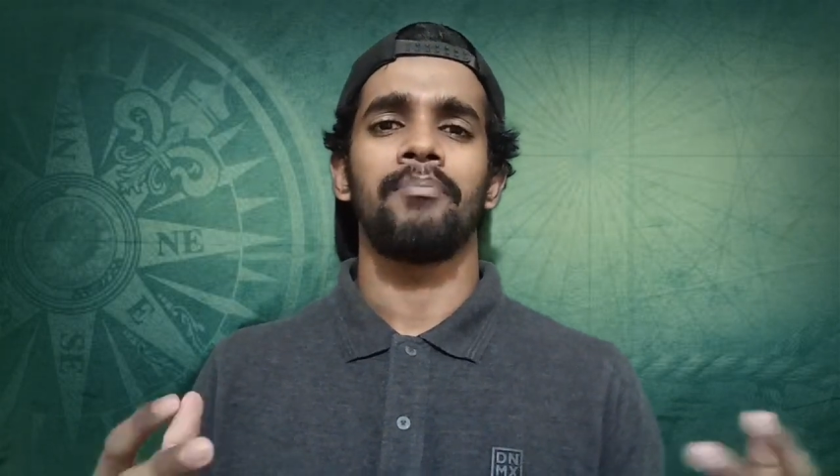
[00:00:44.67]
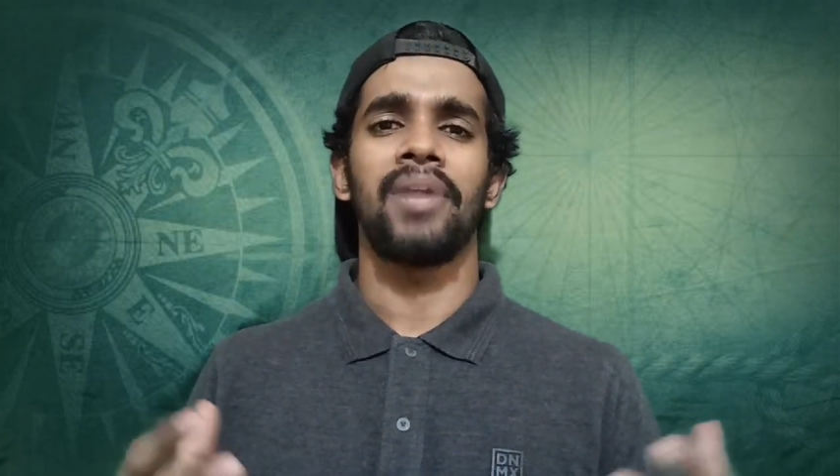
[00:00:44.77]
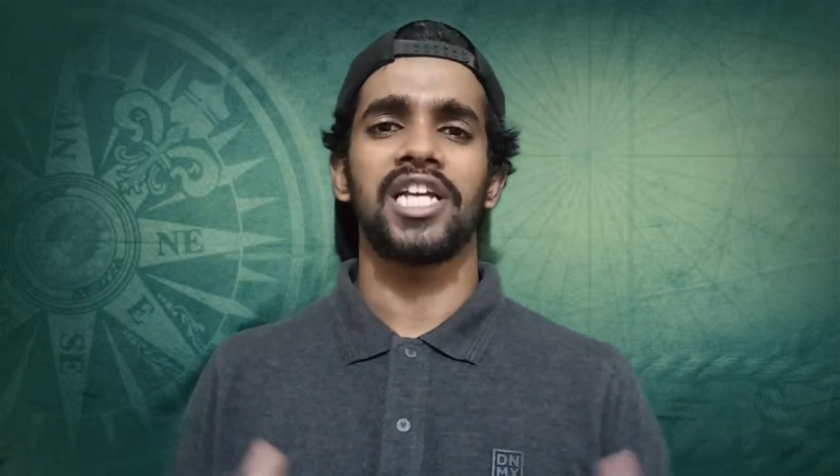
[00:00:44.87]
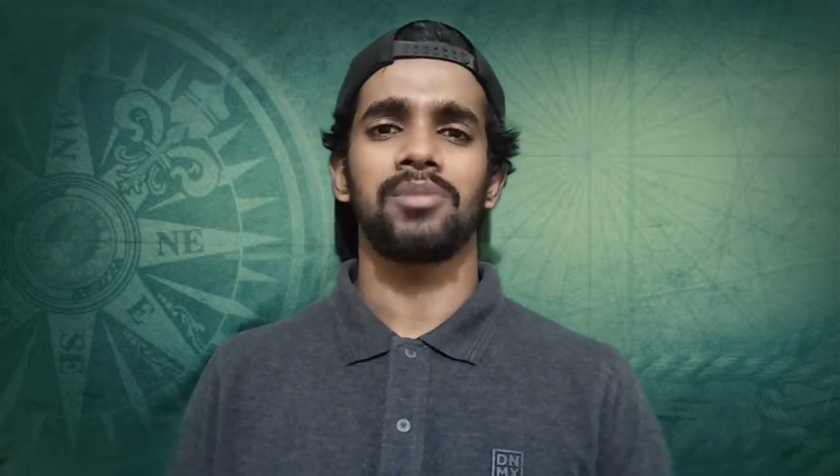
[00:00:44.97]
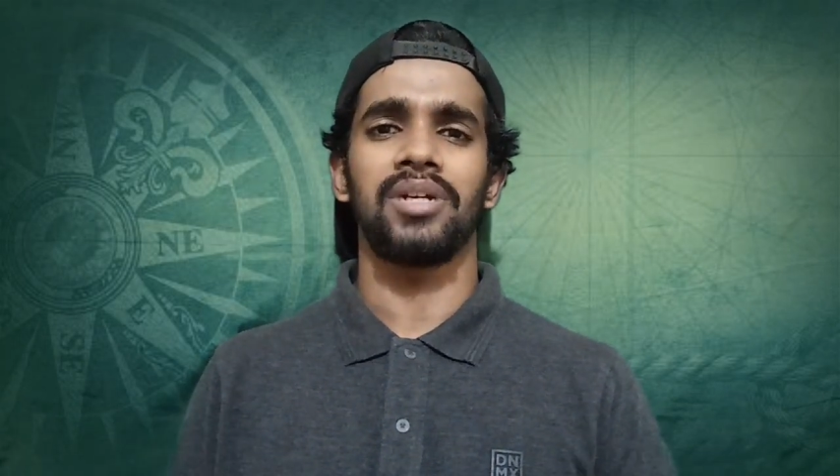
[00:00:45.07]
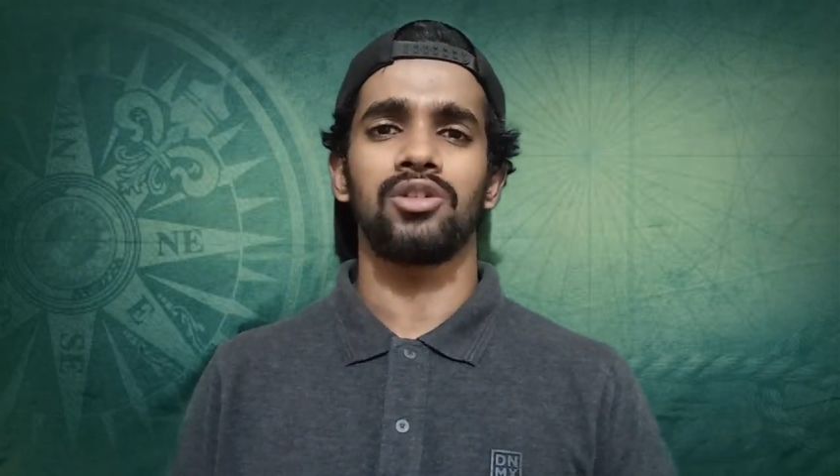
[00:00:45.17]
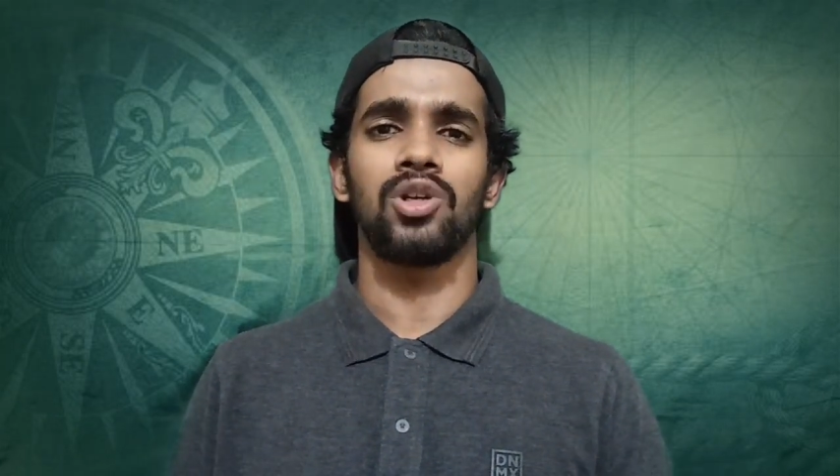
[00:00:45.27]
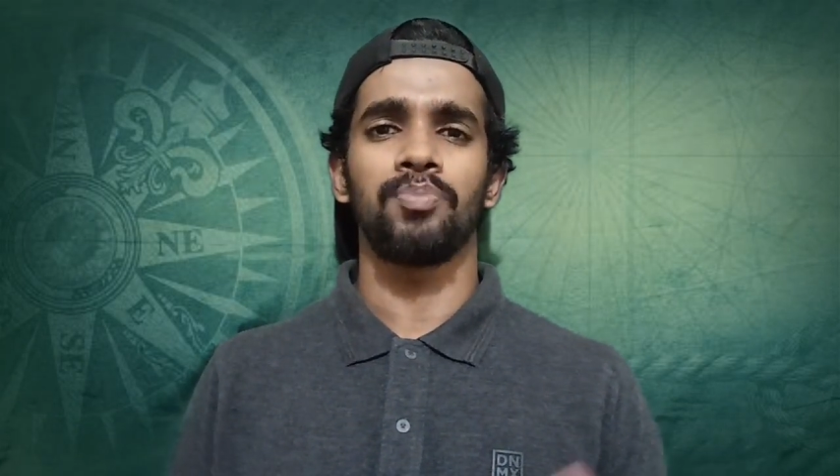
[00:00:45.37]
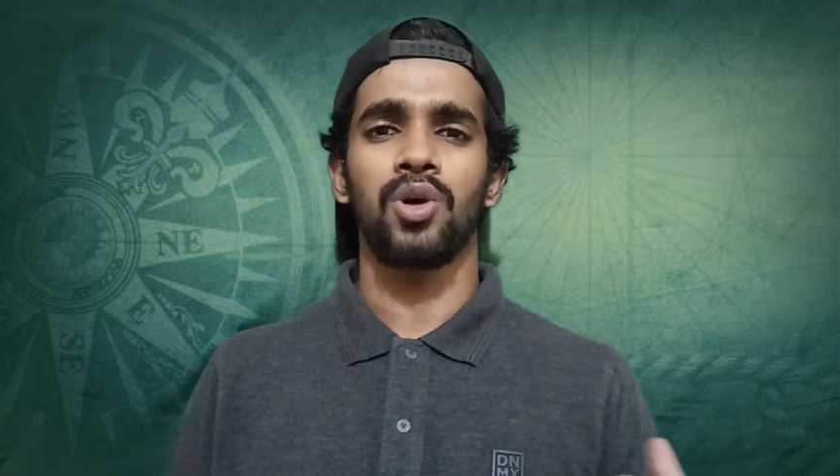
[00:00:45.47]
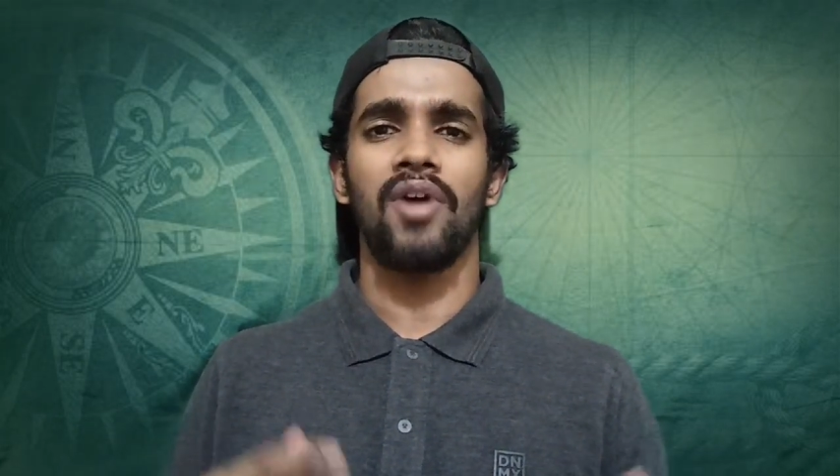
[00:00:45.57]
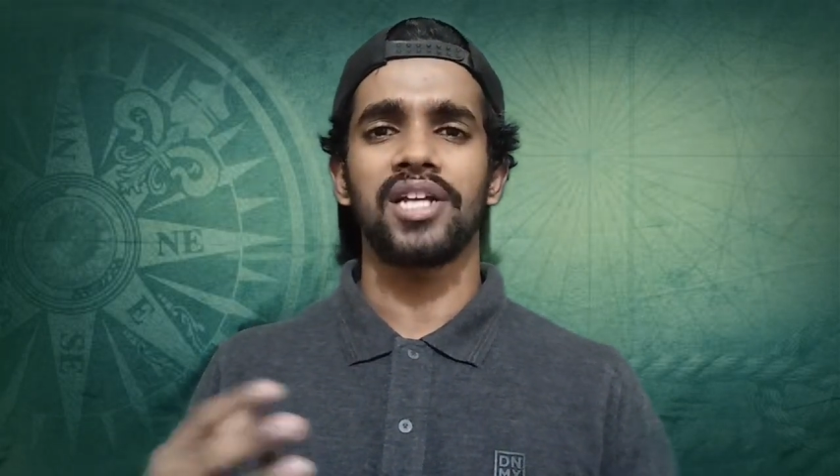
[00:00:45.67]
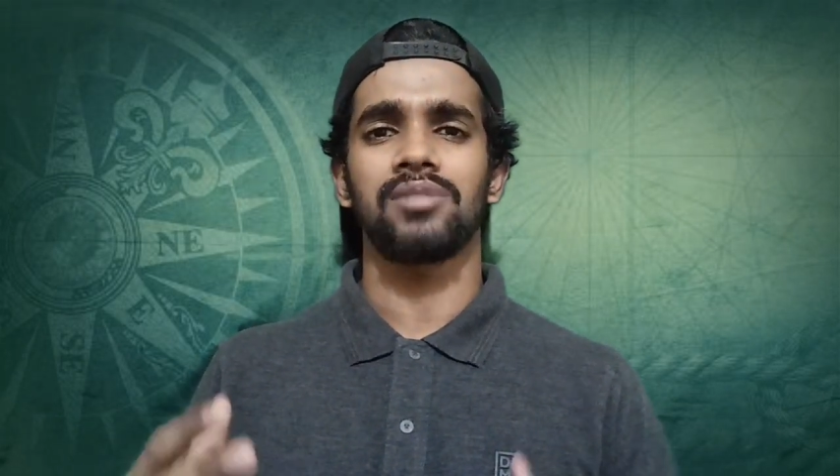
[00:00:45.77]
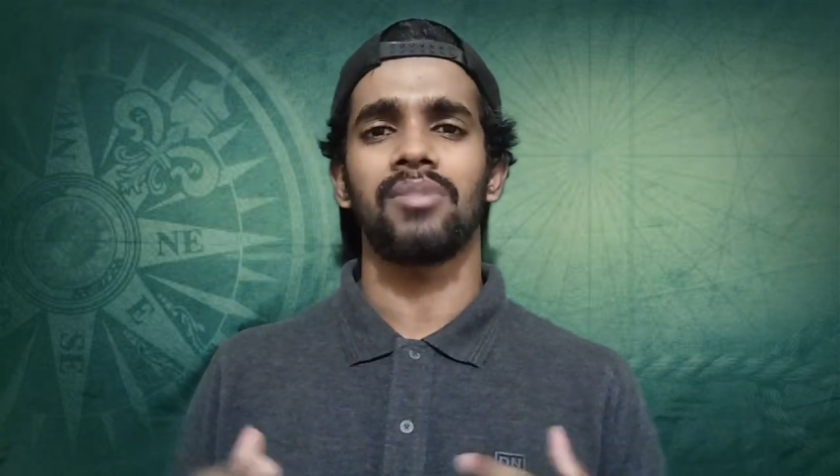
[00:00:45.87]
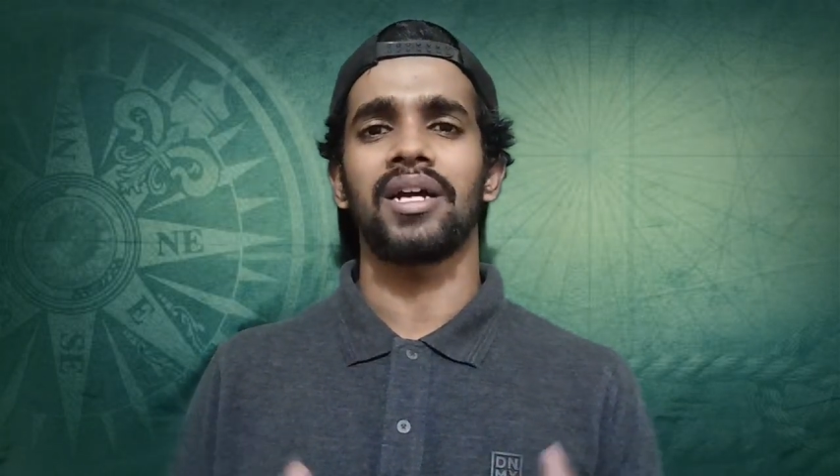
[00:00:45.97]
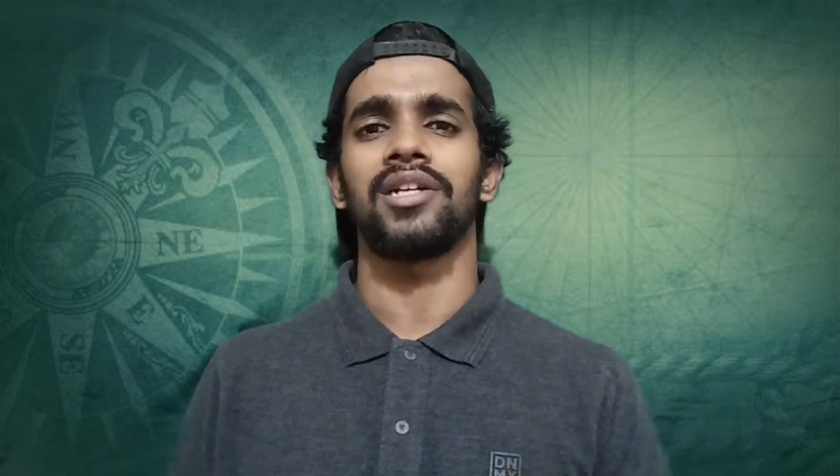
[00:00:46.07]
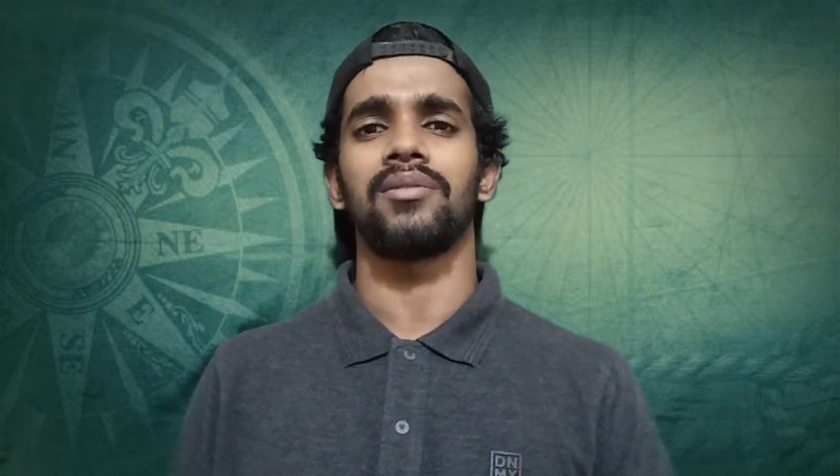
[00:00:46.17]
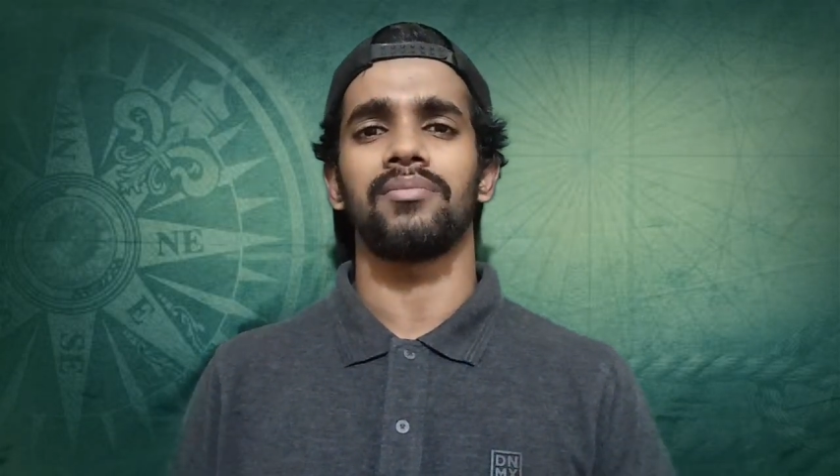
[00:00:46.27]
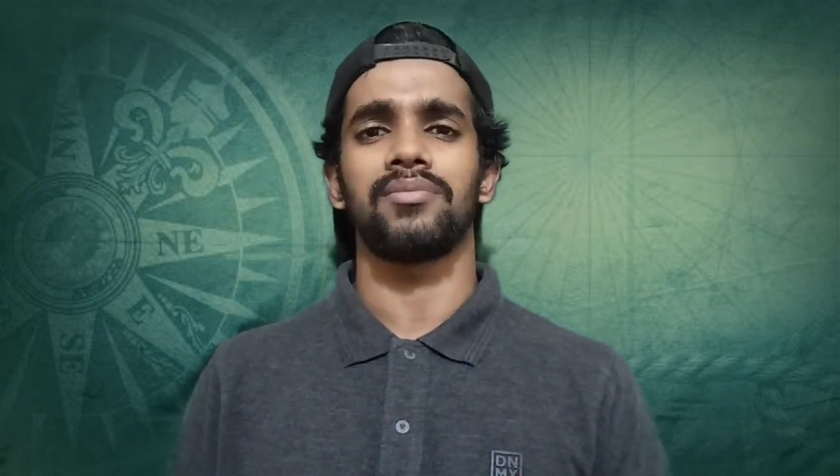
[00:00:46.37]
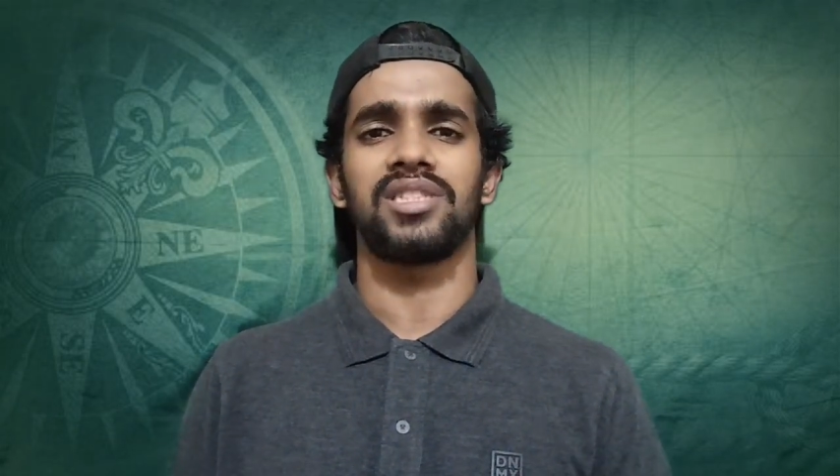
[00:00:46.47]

makes me to improvise my